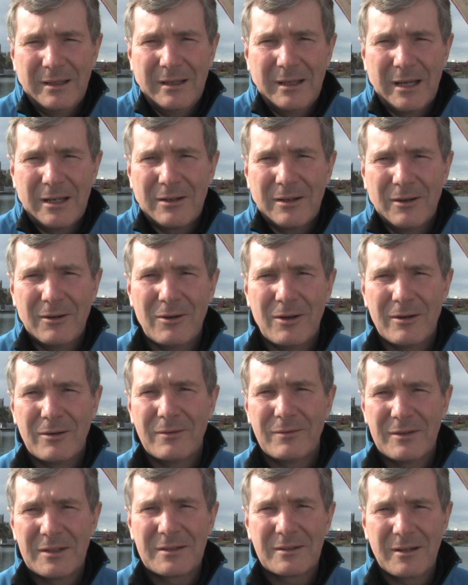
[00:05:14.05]
get a lot
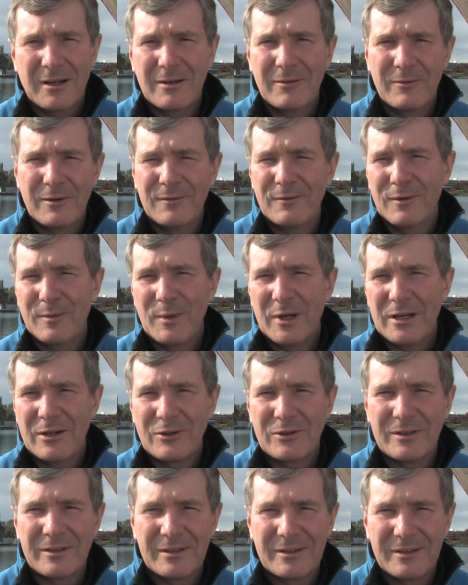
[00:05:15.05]
of this kind of
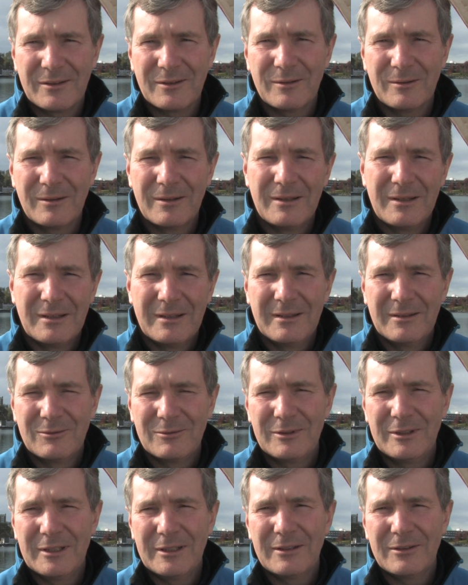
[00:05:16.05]
information. So
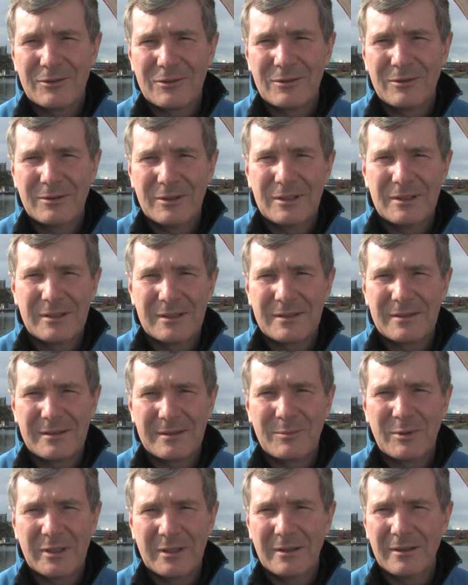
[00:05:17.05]
really and truly, this
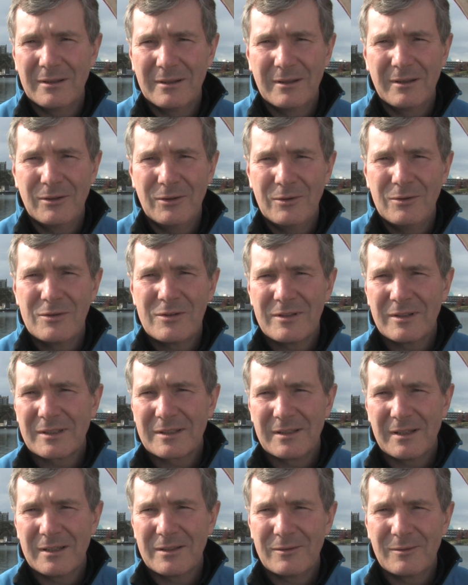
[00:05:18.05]
has been a huge
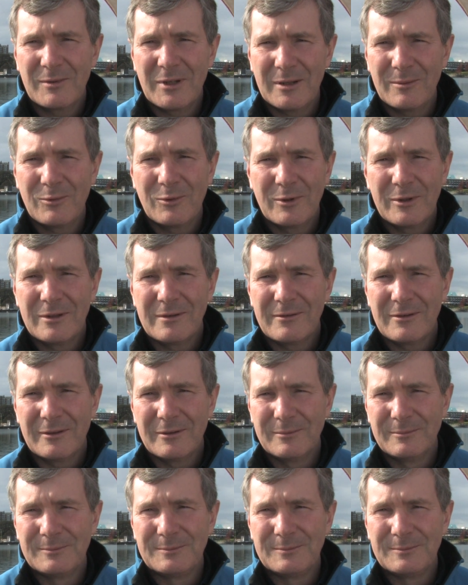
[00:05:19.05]
success from that point of view.